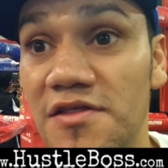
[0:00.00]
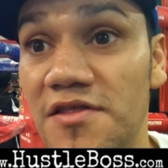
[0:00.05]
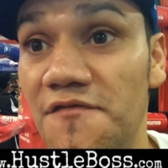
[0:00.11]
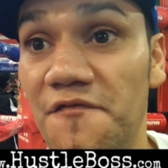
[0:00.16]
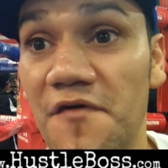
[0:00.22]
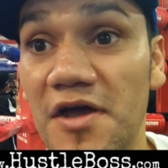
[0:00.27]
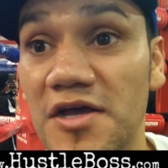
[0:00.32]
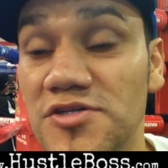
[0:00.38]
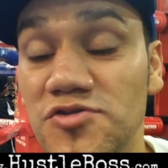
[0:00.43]
If
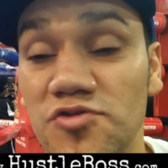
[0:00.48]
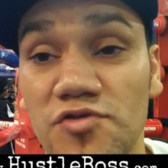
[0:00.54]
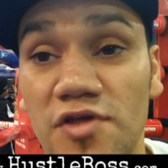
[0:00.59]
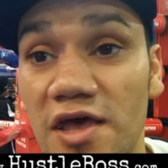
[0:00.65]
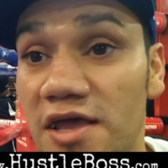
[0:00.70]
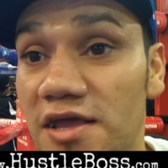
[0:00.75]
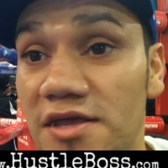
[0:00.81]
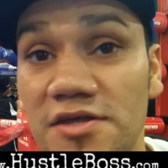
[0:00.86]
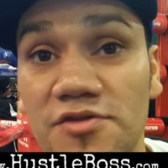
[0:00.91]
the fight is
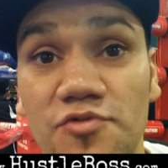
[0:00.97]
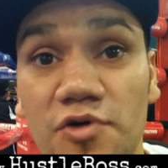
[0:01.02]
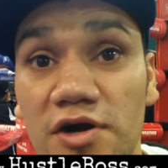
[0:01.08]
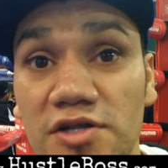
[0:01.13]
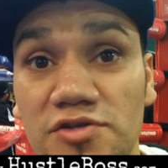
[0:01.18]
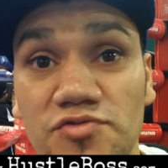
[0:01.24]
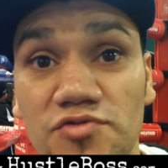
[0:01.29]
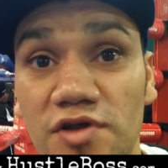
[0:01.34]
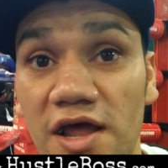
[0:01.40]
today, he's
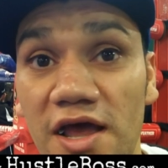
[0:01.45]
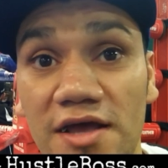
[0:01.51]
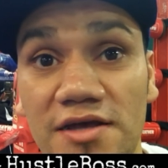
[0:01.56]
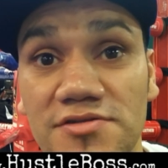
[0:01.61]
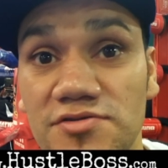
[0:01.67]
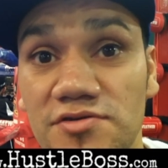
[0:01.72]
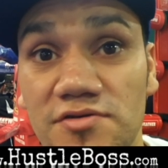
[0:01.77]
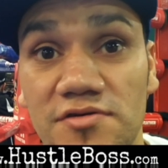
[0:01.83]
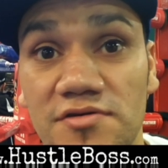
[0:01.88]
ready
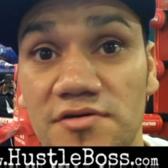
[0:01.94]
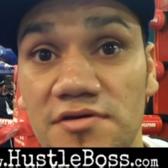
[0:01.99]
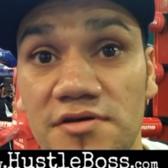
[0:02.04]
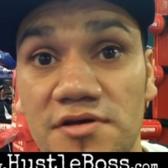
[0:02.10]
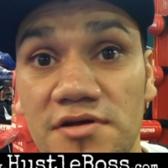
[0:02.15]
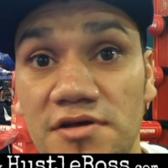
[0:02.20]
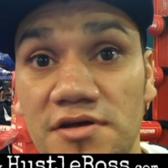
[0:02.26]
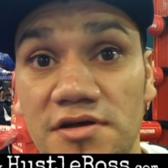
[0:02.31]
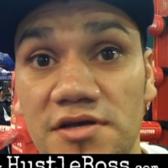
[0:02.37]
tonight,
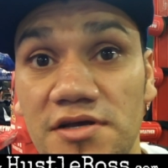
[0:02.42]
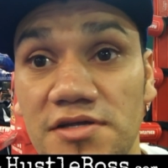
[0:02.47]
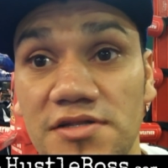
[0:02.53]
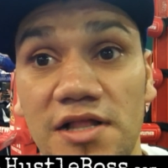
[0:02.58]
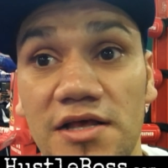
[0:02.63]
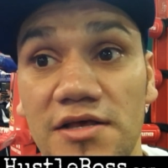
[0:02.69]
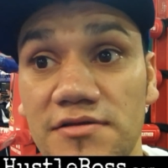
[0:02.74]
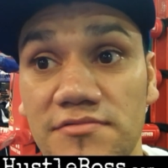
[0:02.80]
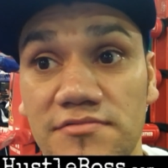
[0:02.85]
so
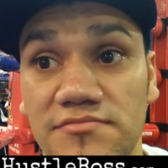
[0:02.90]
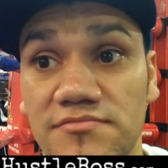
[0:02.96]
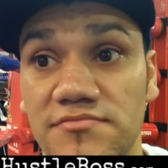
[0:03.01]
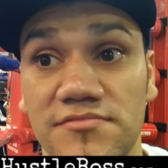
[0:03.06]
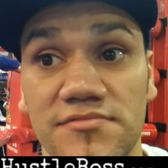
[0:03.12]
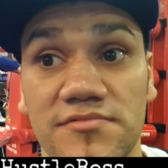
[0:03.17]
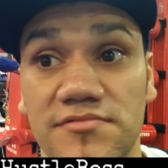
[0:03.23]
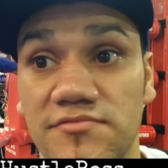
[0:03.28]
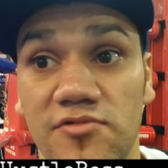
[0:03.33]
he's like,
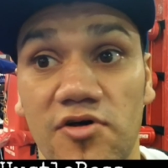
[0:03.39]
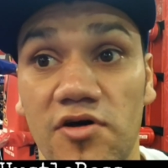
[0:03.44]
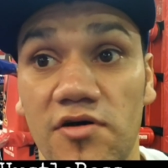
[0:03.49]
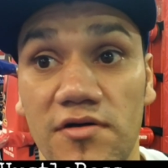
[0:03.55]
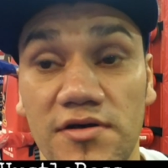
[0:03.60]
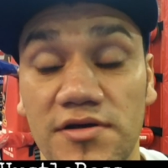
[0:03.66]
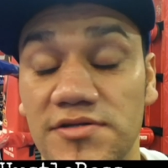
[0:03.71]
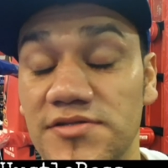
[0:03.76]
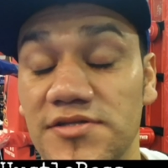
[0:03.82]

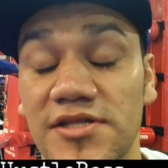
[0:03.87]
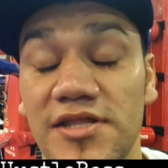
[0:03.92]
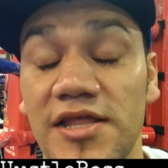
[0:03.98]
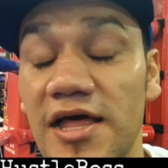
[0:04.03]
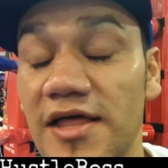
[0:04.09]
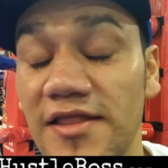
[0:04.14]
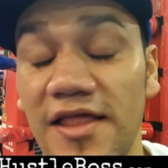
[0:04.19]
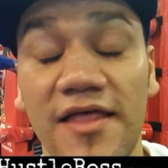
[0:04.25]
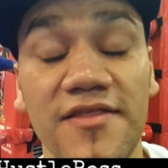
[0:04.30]

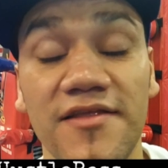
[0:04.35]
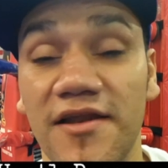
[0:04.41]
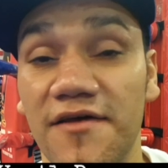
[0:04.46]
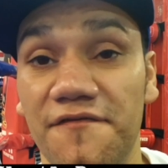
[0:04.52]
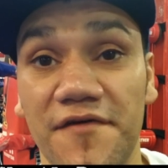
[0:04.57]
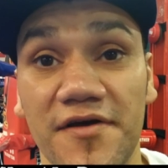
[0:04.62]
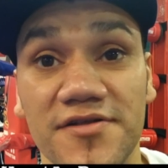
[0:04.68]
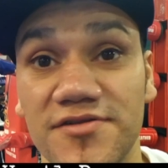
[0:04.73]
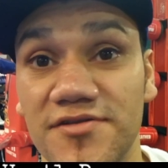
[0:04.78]
no,
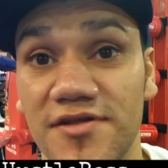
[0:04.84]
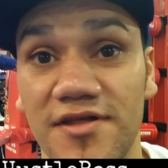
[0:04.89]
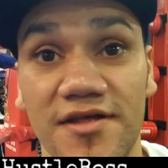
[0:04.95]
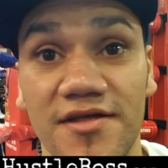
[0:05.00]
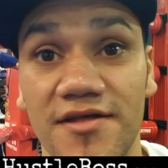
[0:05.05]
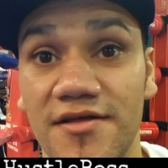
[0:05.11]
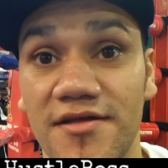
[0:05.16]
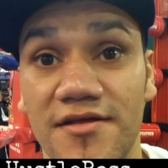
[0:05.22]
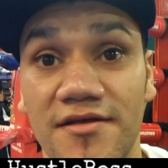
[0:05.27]
nothing affected
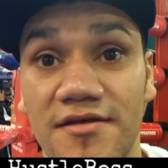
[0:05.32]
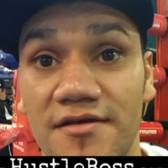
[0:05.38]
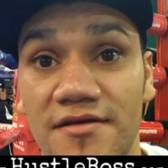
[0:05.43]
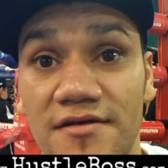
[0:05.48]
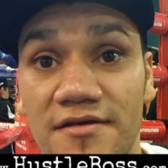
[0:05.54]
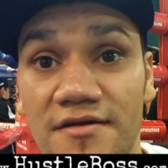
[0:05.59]
that.